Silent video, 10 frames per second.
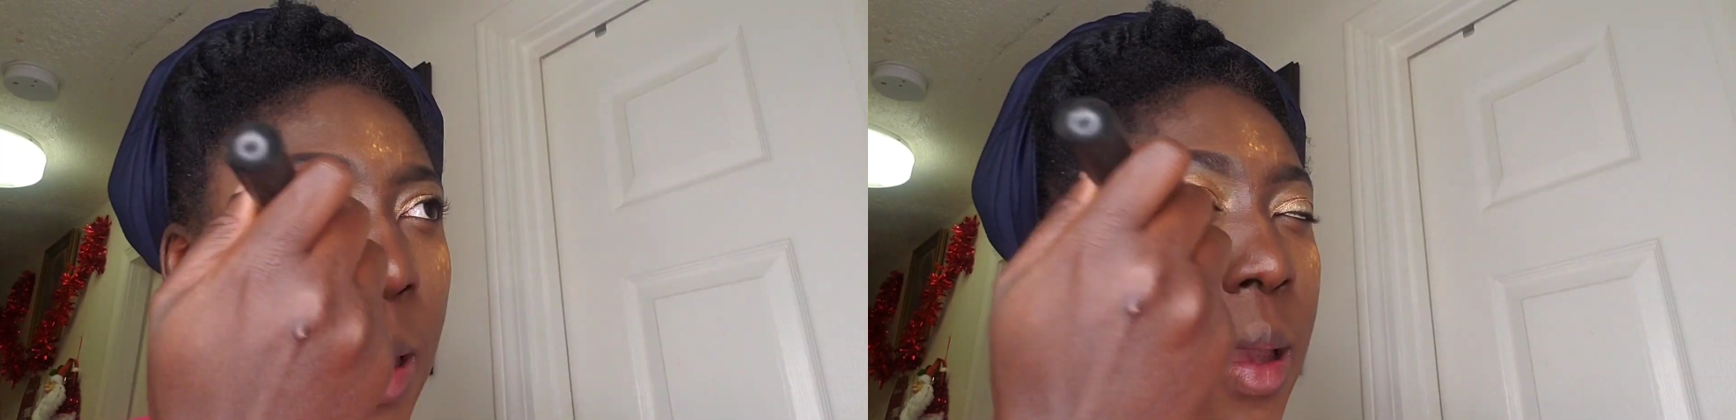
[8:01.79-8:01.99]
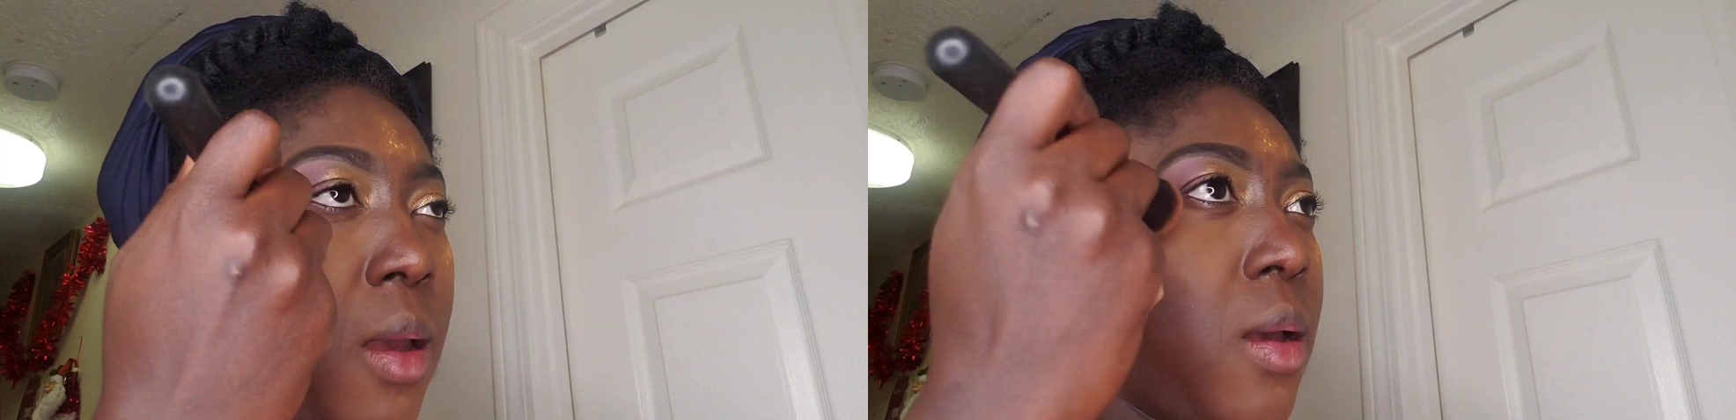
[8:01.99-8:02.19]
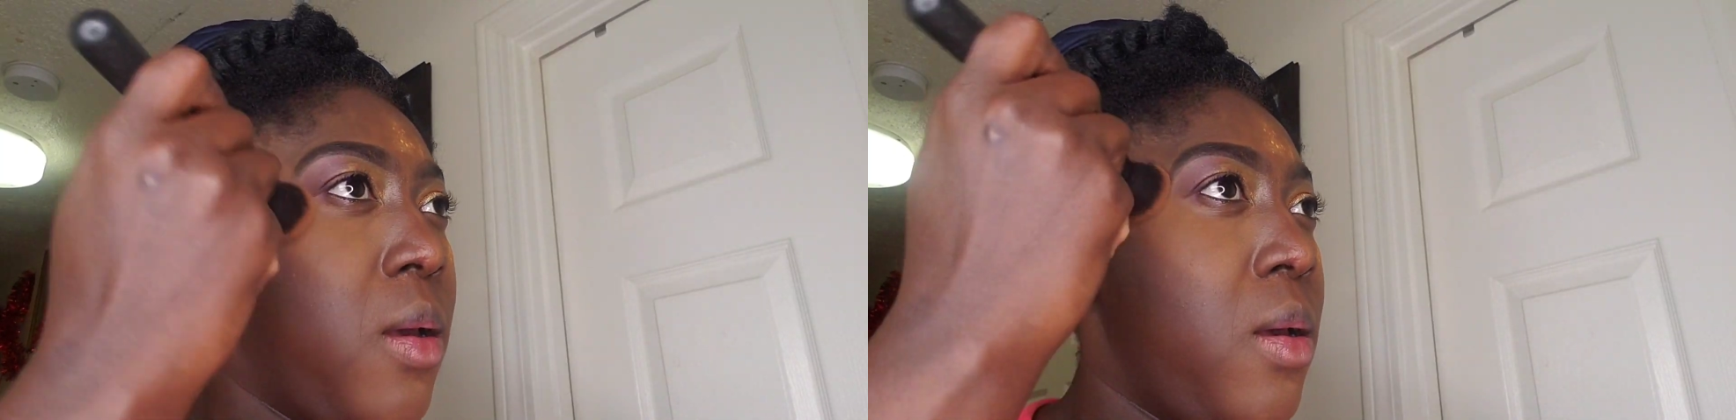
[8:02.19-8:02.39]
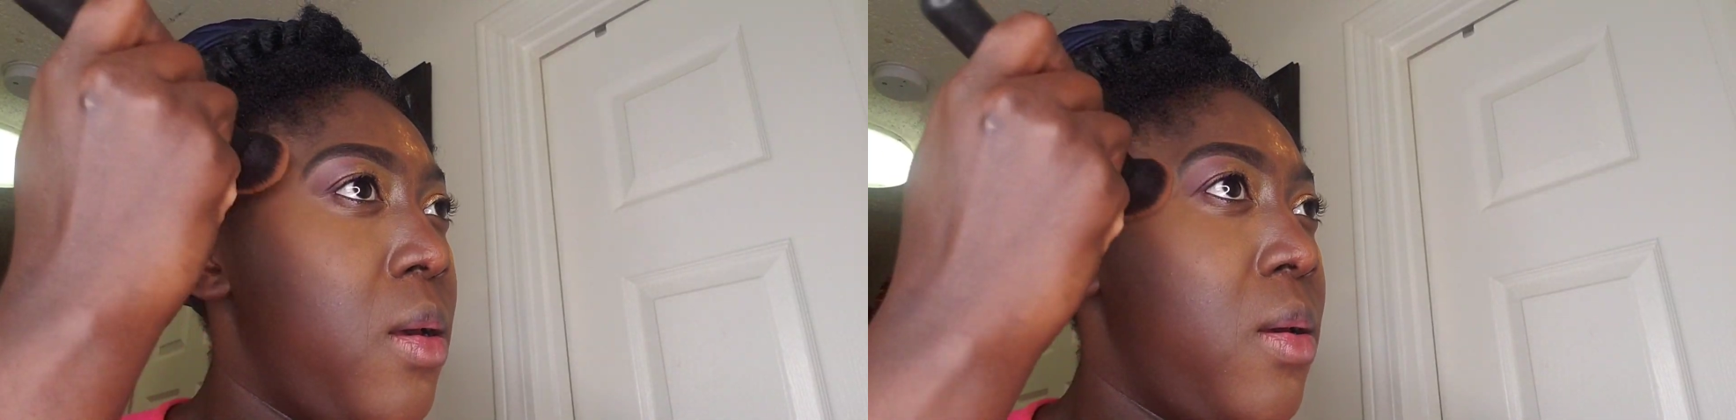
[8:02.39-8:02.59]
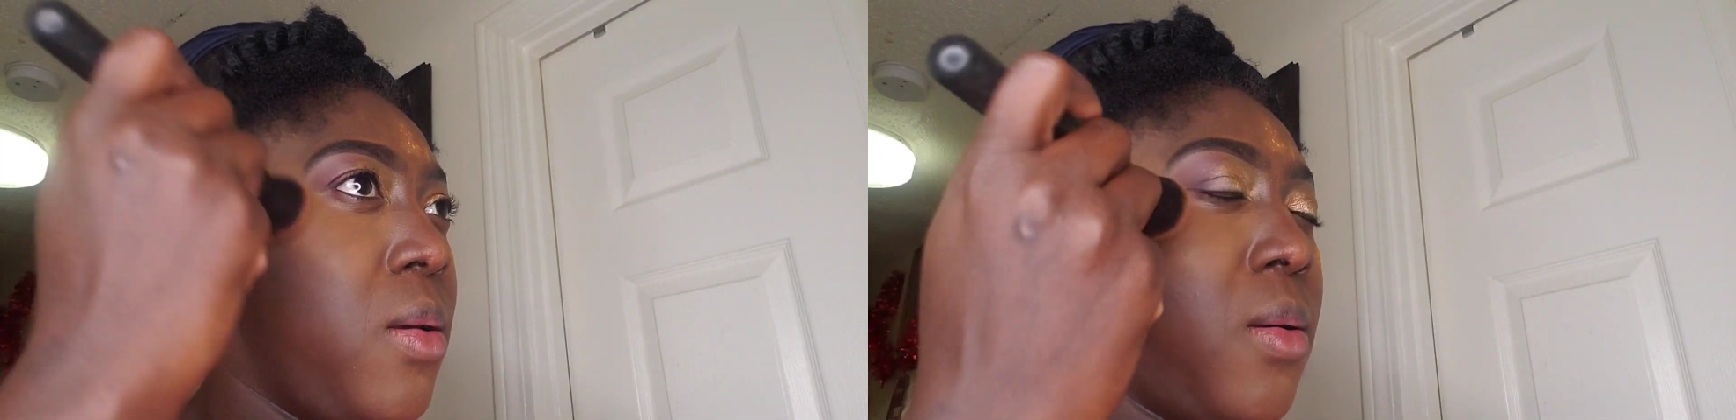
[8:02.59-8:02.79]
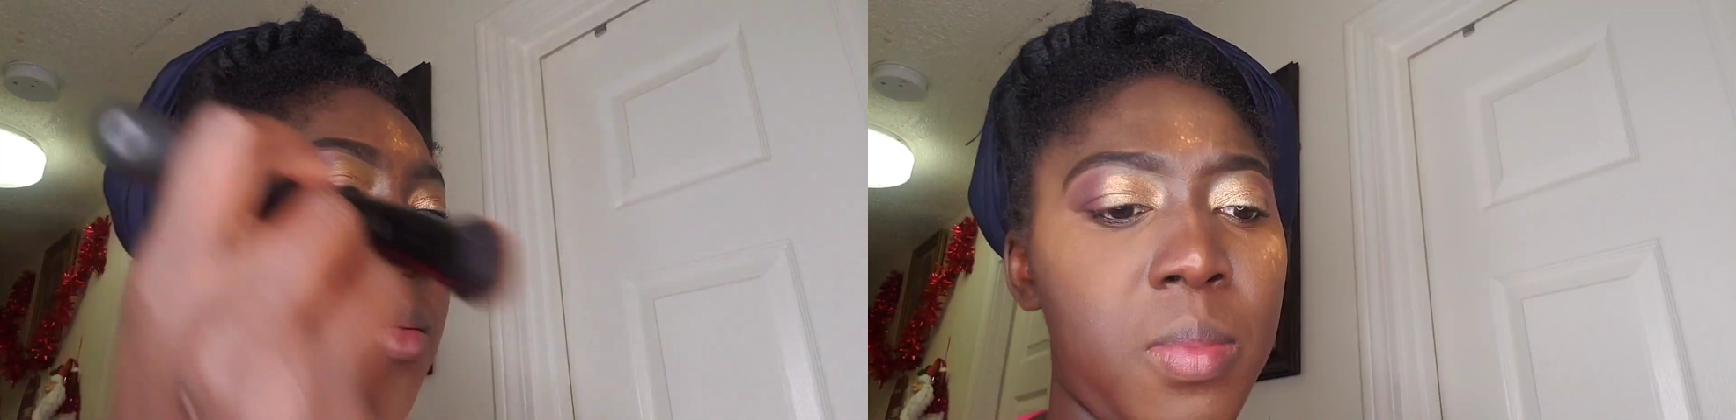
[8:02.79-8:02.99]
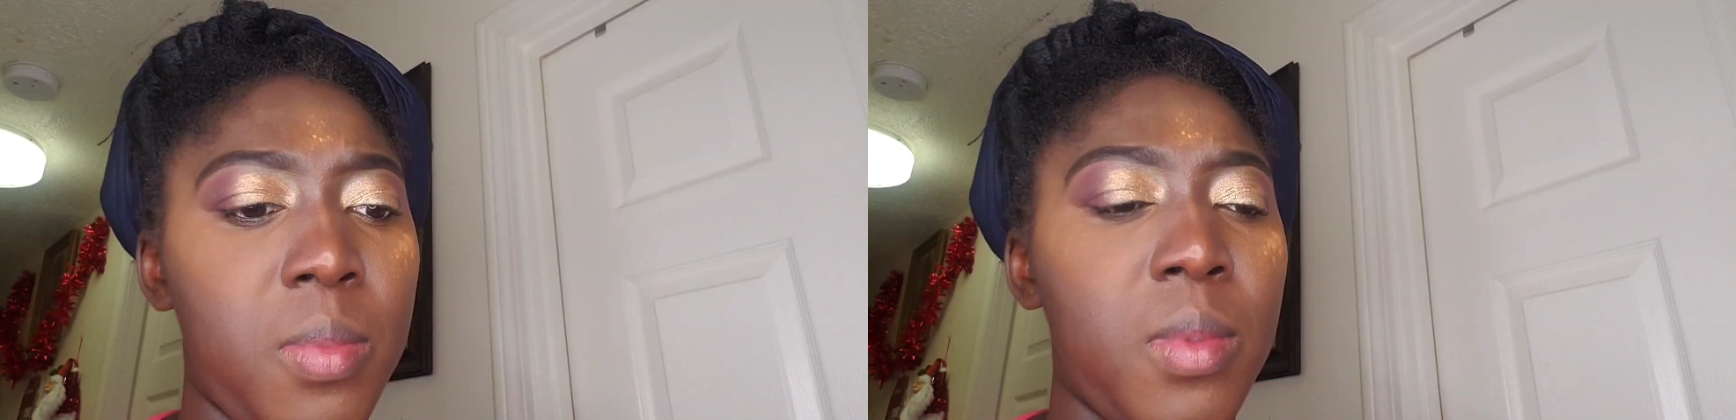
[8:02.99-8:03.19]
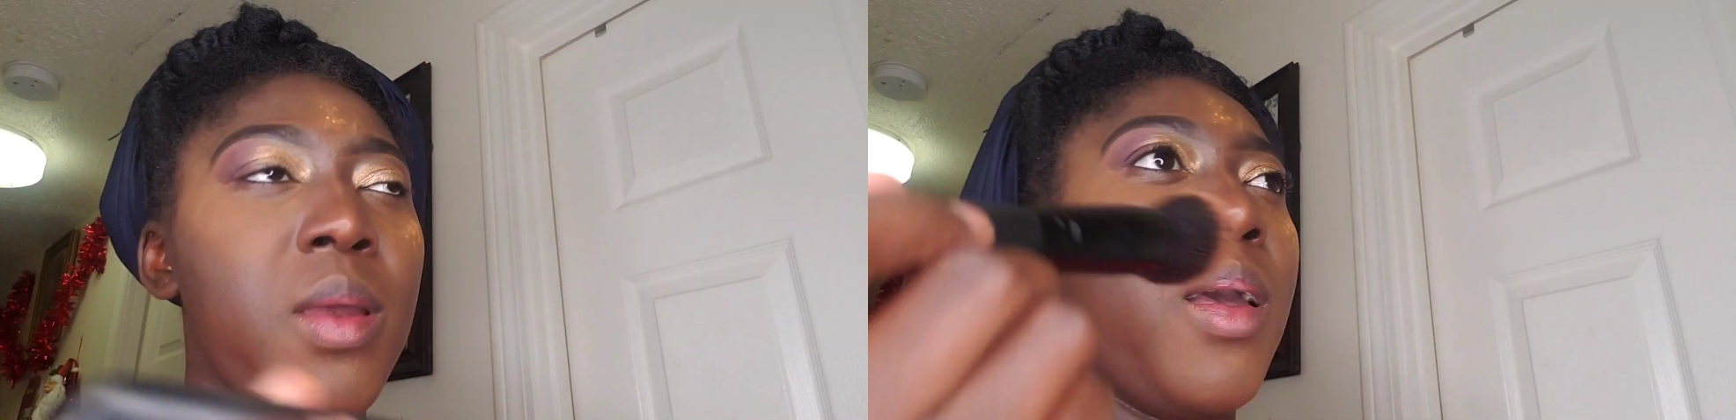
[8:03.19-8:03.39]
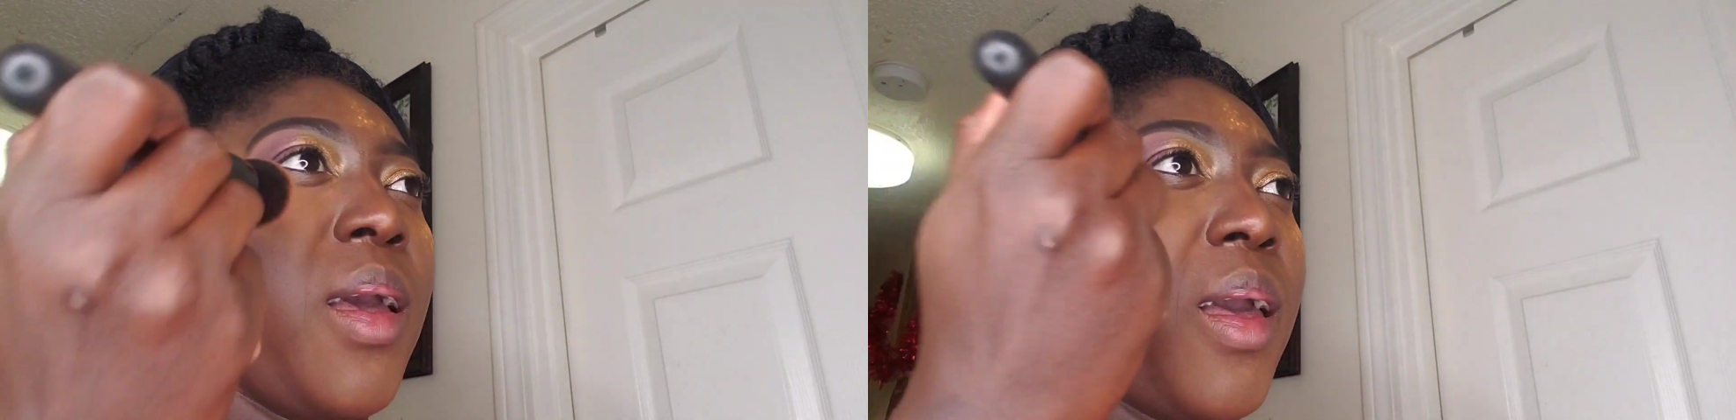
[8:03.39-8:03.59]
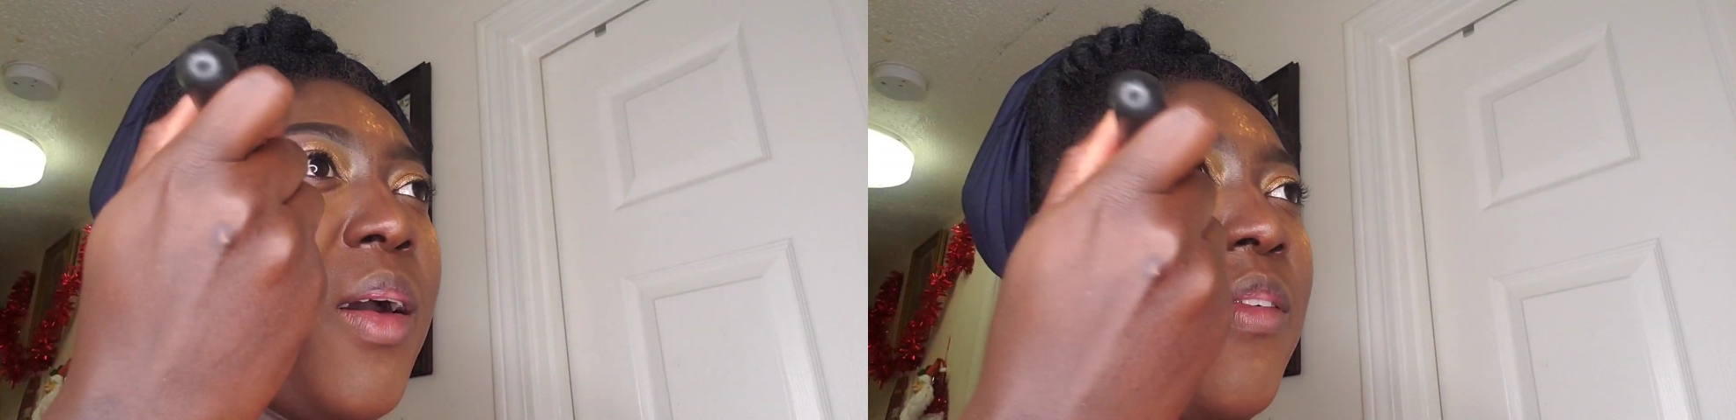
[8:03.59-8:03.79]
brush to
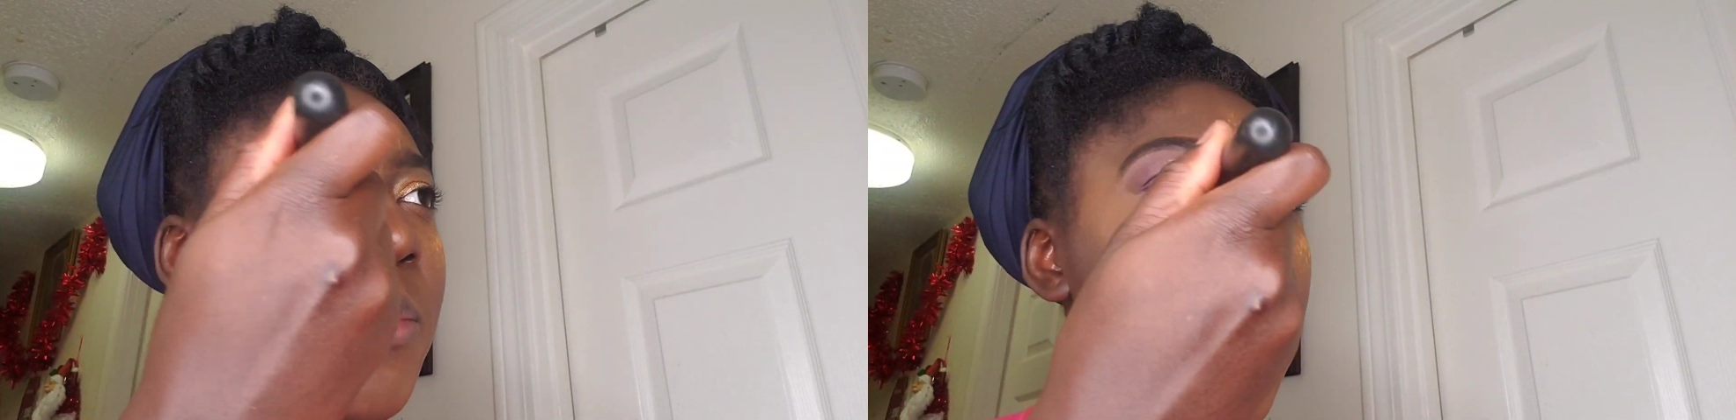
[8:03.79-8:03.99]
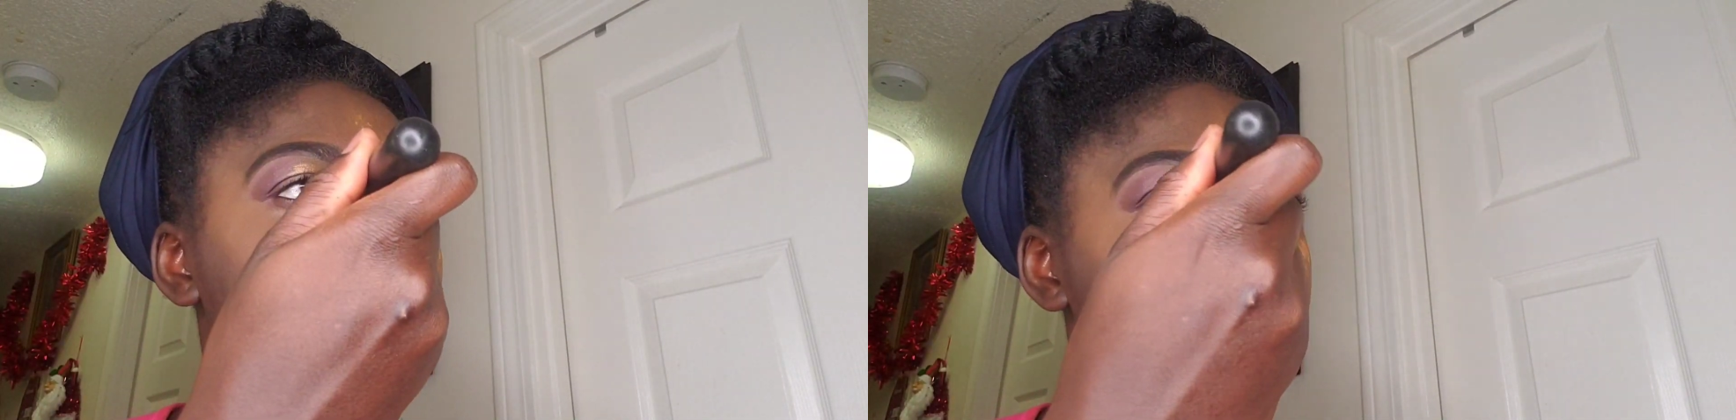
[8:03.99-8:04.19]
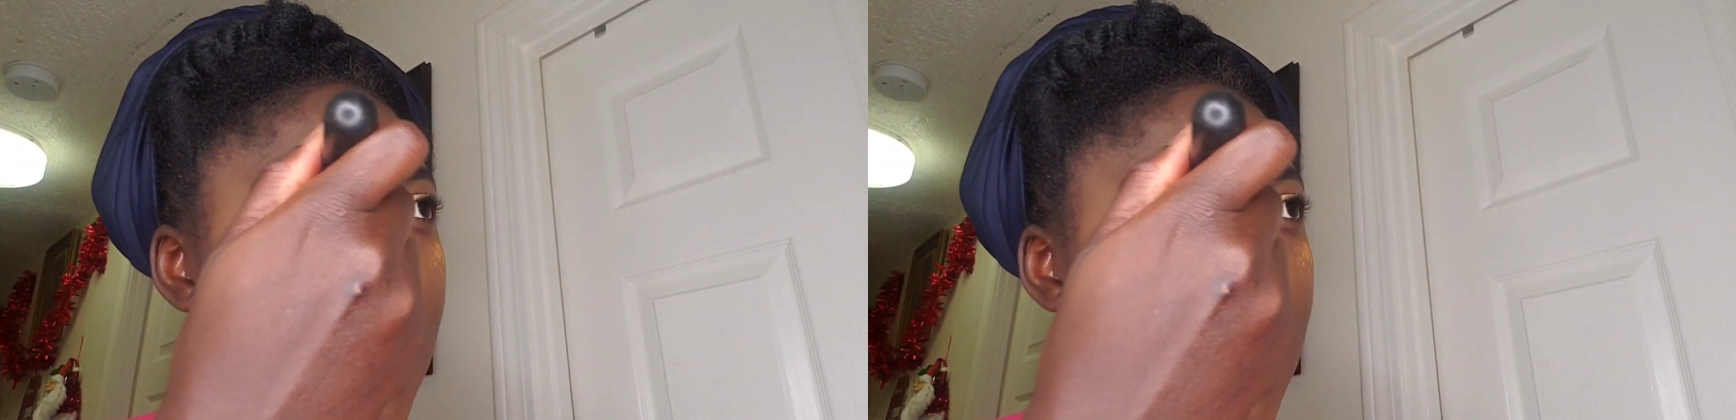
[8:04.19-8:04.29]
clean that up.